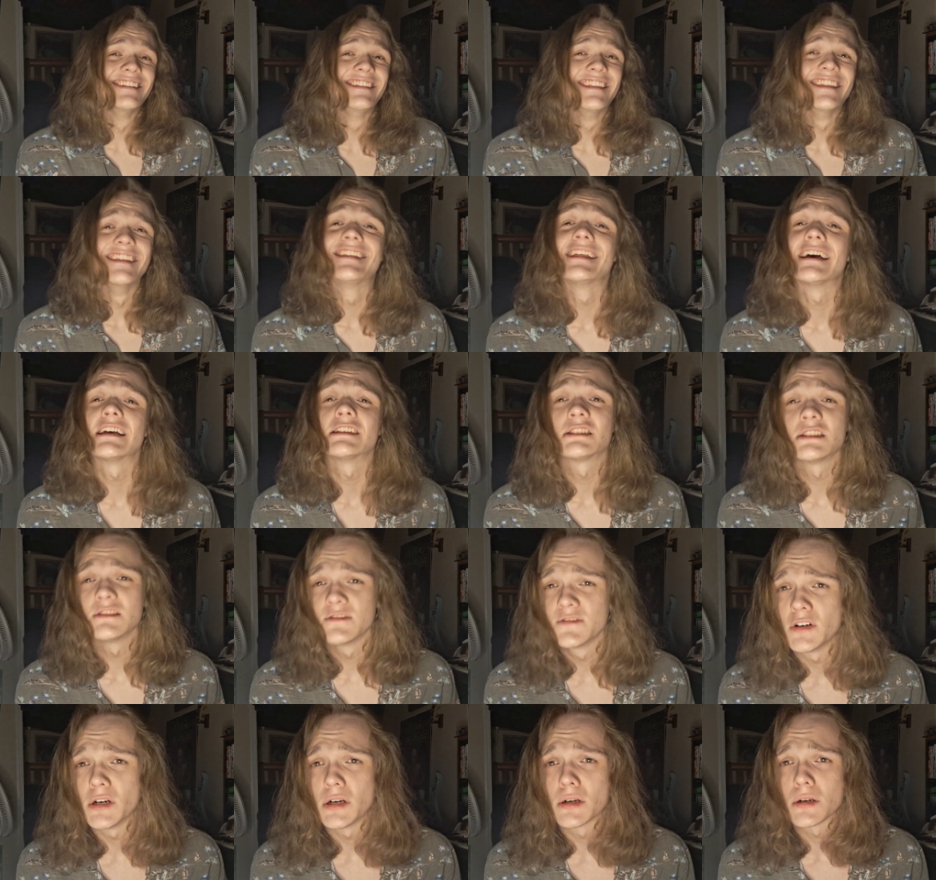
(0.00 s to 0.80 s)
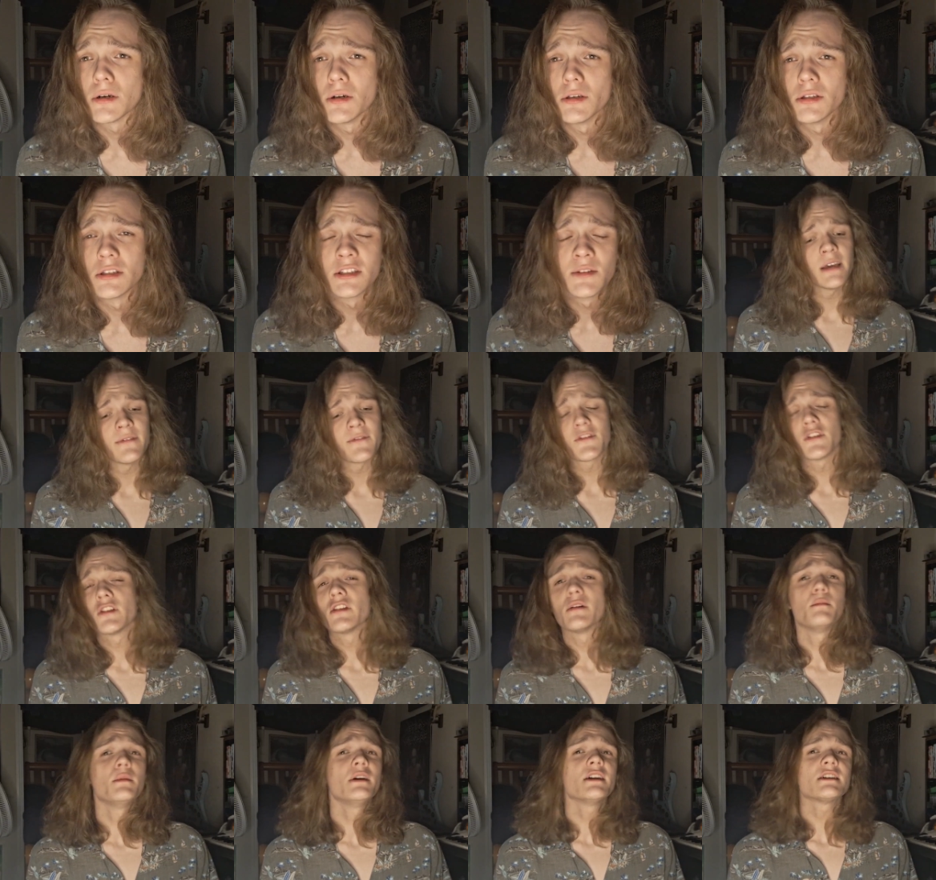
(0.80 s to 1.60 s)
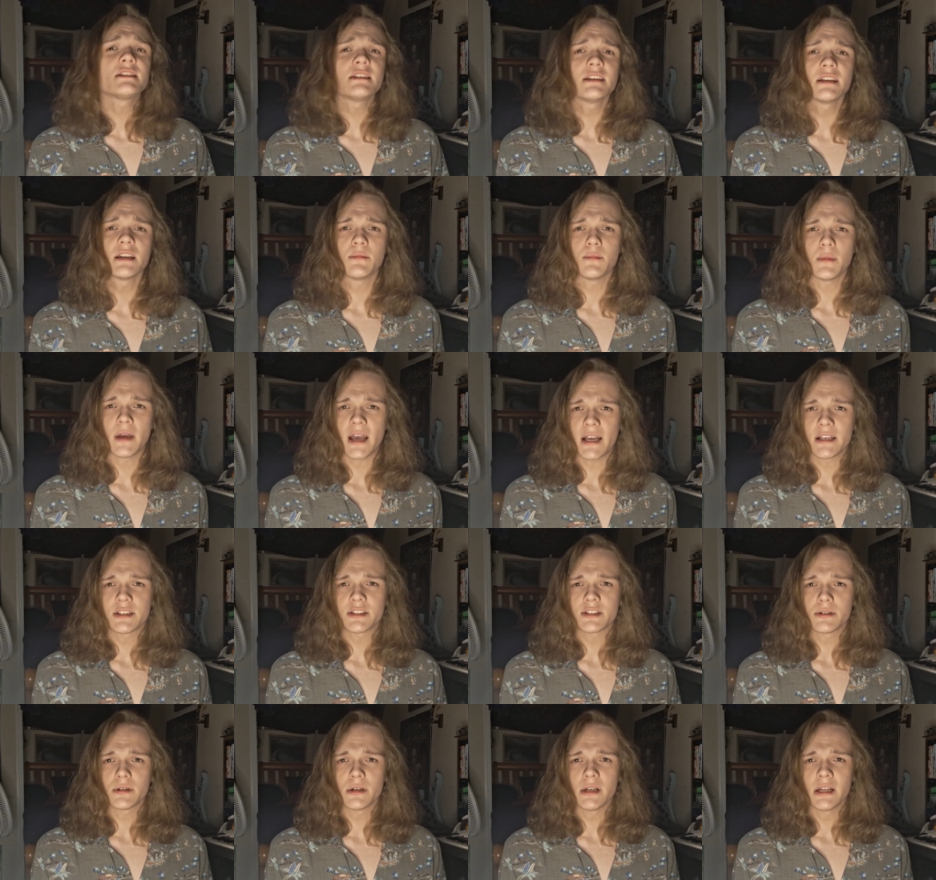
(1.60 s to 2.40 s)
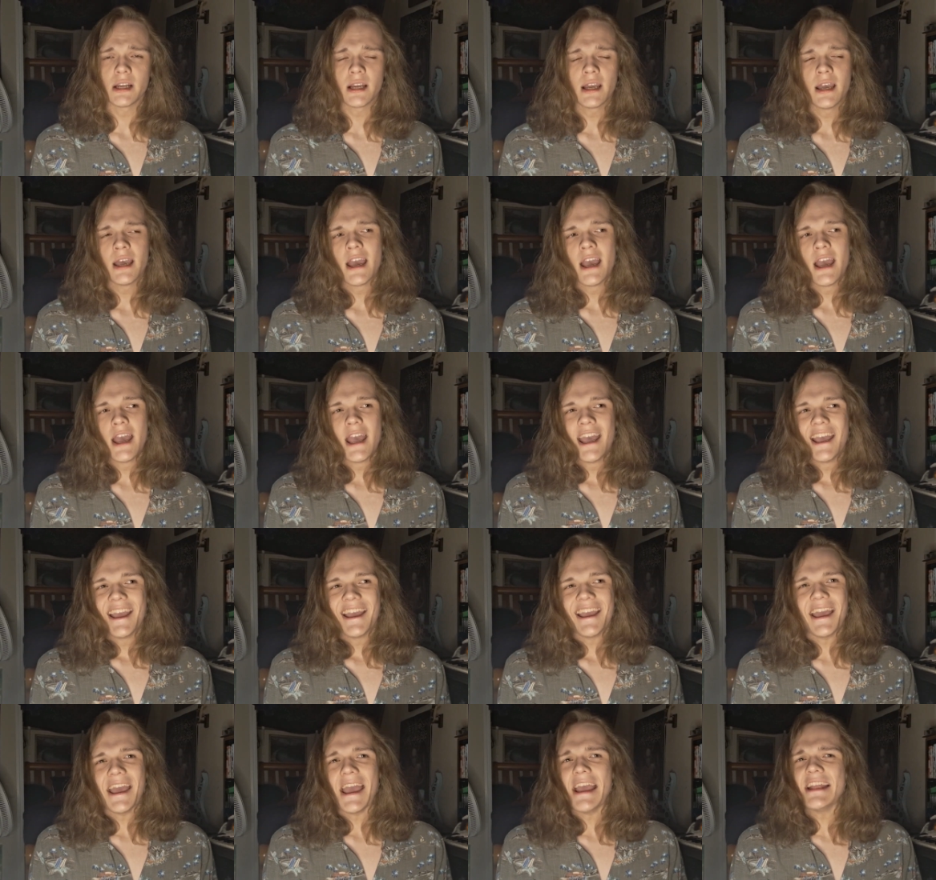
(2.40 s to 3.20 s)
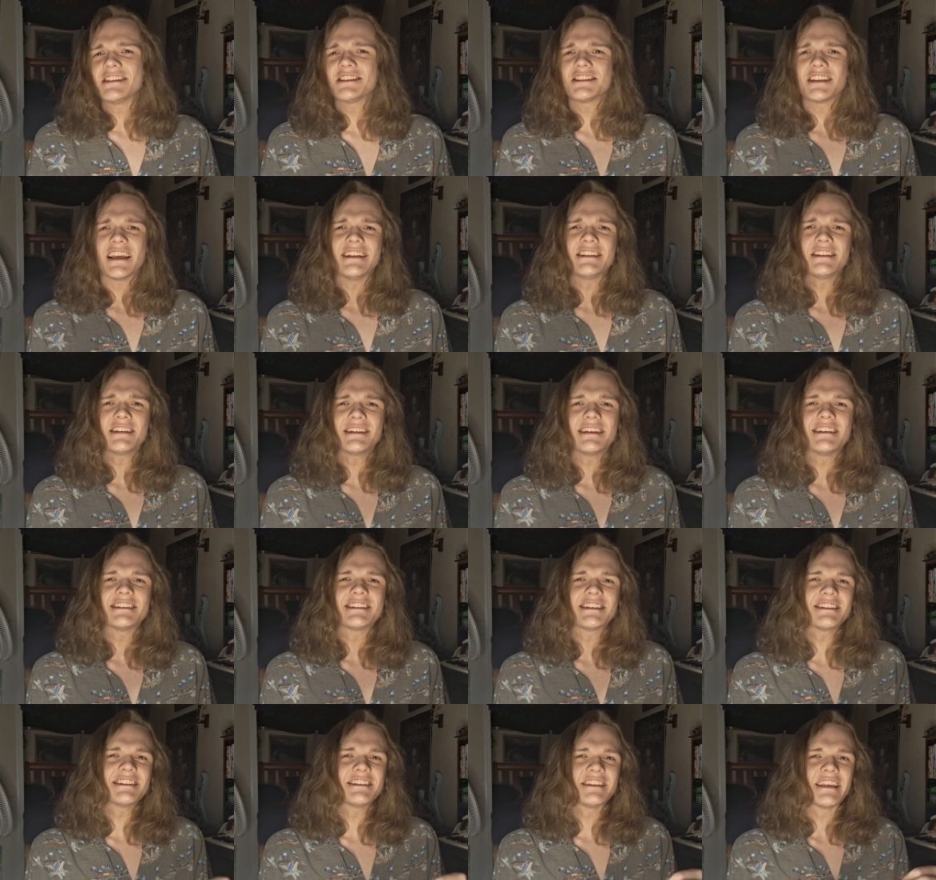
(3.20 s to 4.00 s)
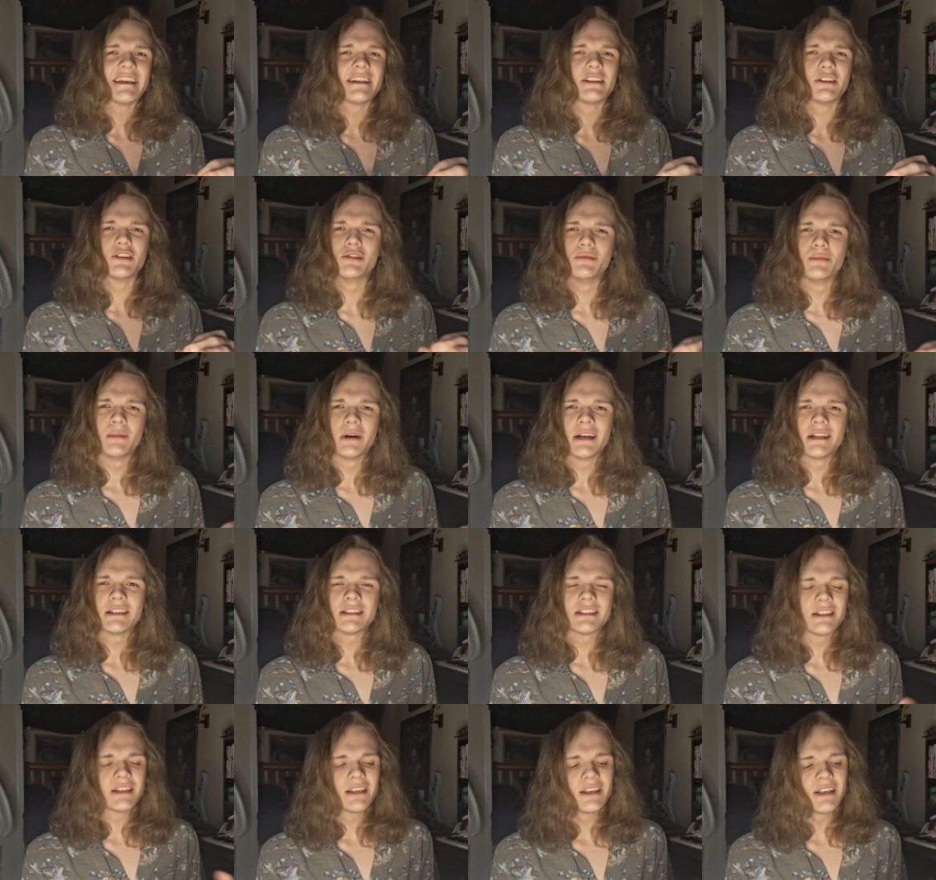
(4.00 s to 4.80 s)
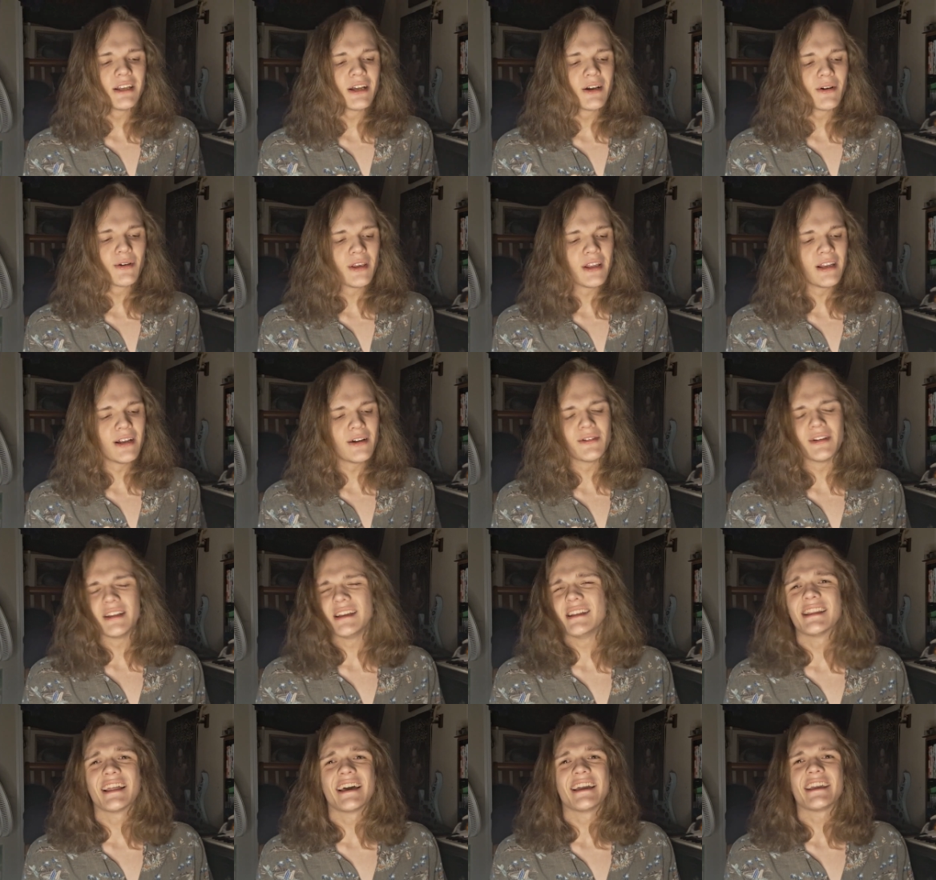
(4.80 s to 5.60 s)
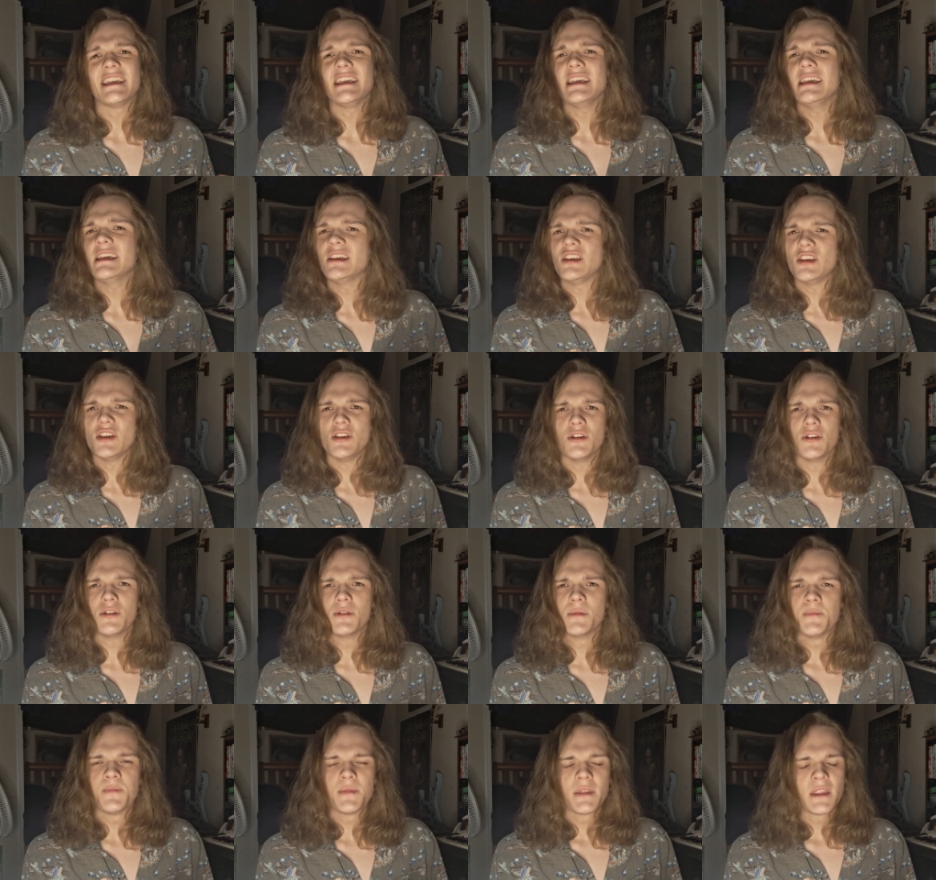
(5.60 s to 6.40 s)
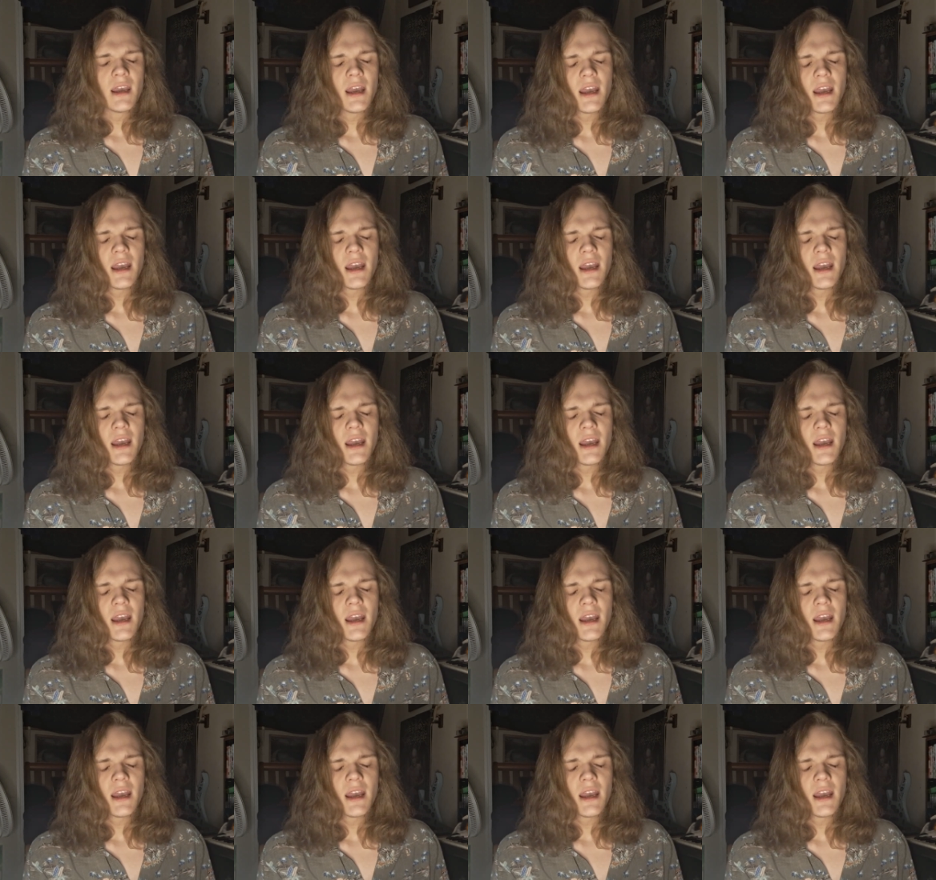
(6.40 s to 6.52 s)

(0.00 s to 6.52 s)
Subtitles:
That's the vocals. Then for the mixing and mastering, it doesn't take too much. You know, you don't need like EQ.